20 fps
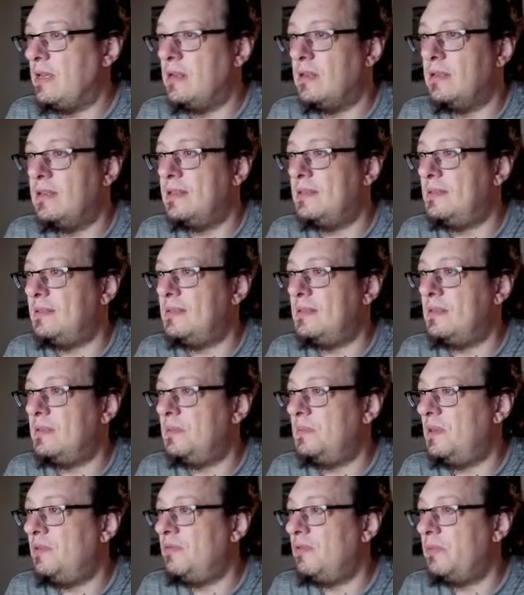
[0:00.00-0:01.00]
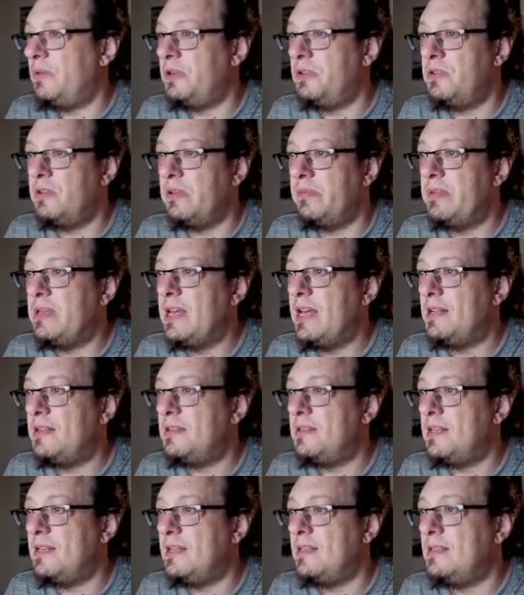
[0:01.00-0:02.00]
That's SNMP for monitoring. We had
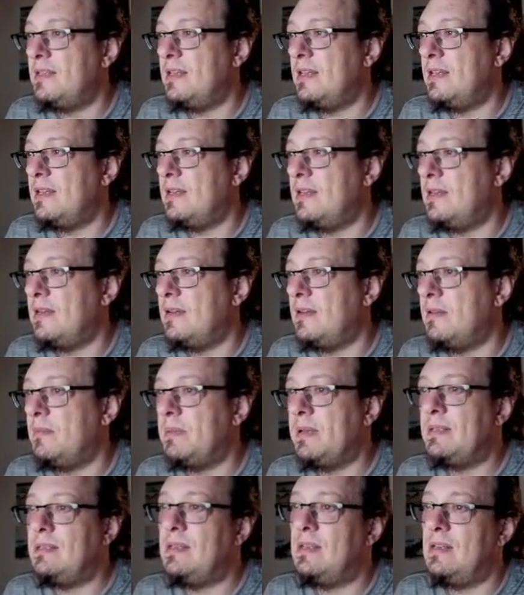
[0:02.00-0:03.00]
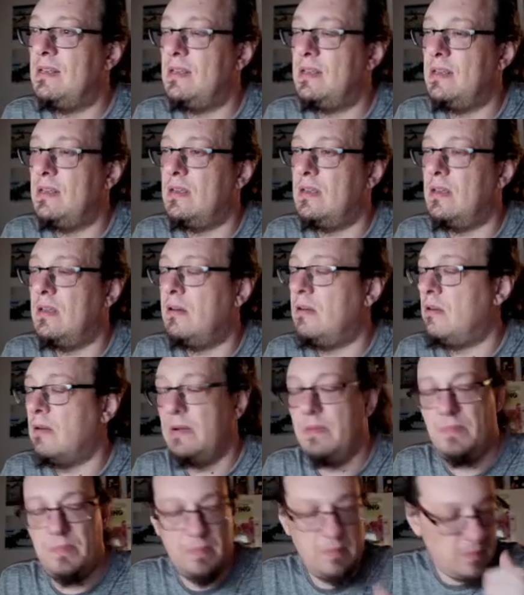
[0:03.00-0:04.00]
that, and basically, or
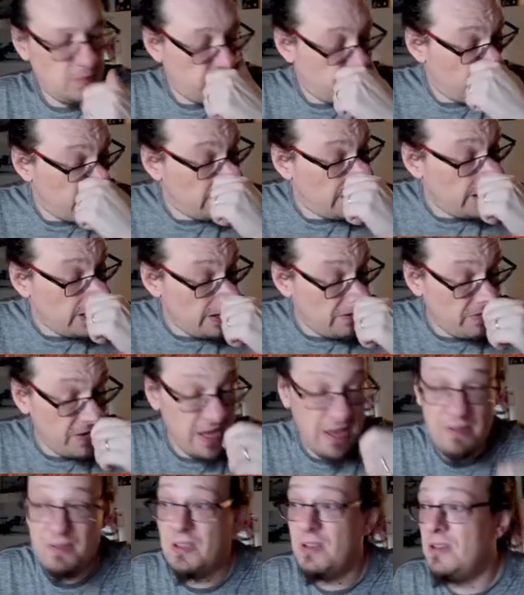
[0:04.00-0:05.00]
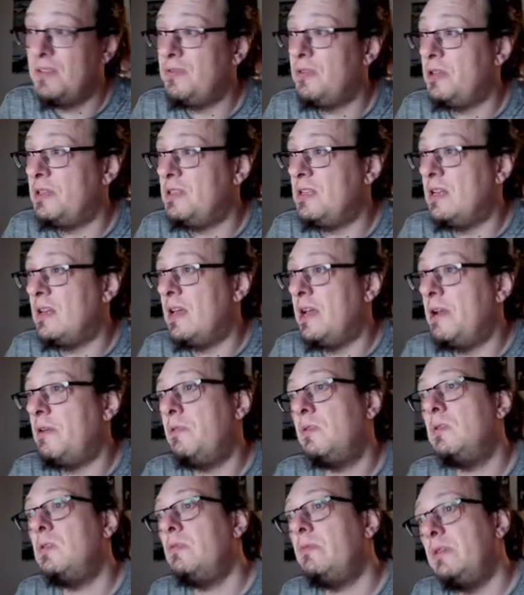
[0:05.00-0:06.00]
finally, we have the default deny
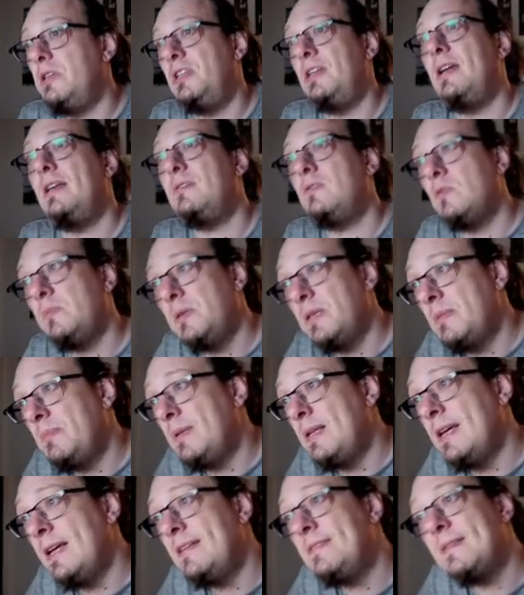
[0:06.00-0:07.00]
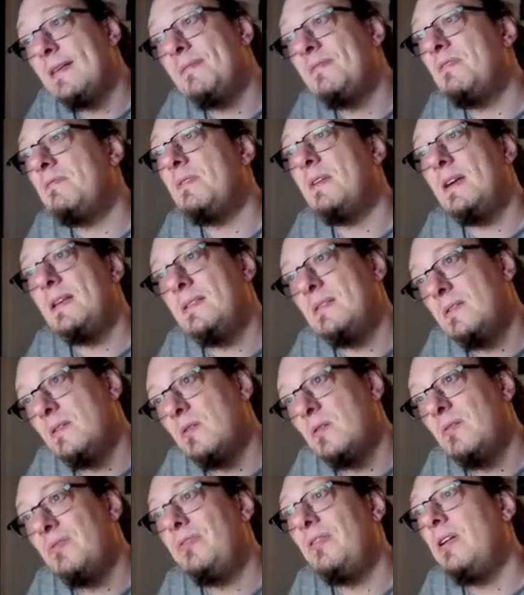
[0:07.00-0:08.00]
rule, which has to be in place. Otherwise, the
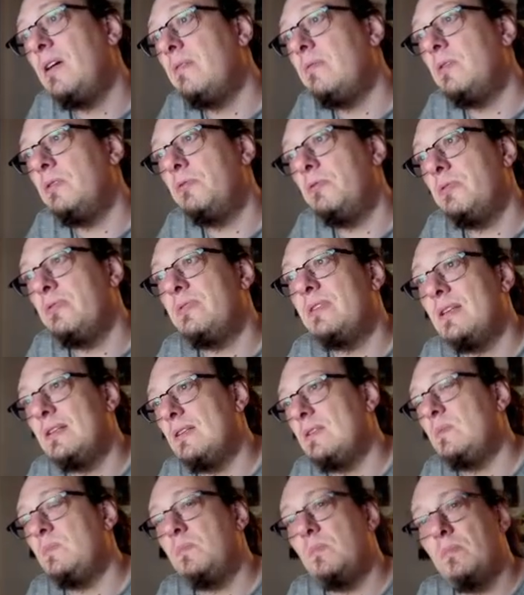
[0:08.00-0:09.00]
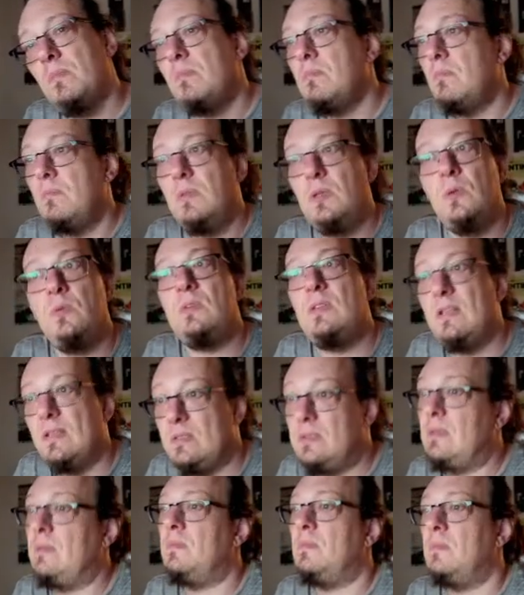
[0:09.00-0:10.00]
whole firewall rule set is
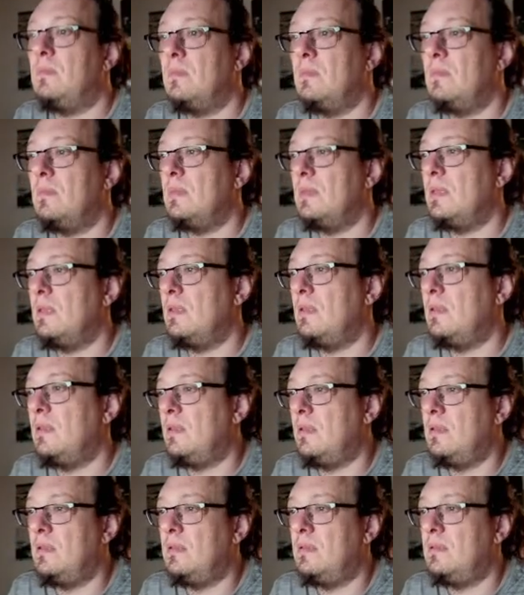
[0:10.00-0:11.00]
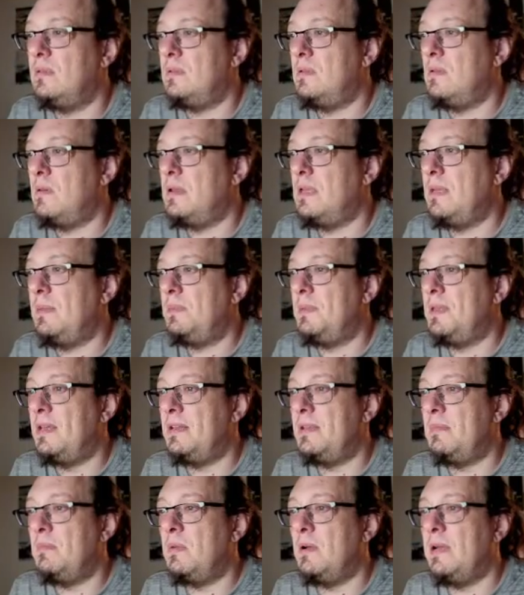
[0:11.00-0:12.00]
useless. So keep that
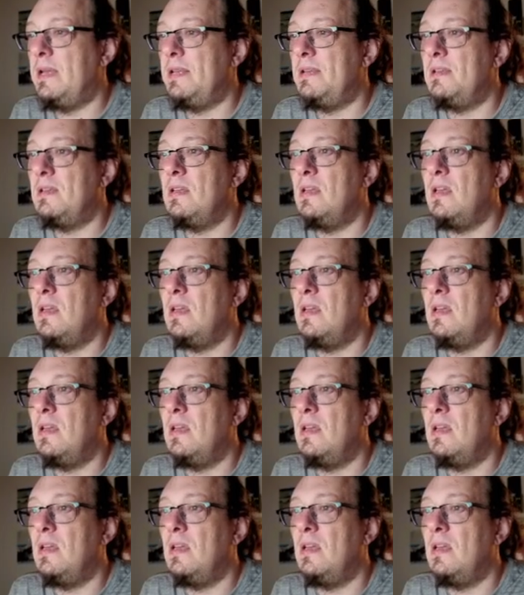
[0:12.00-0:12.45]
in mind.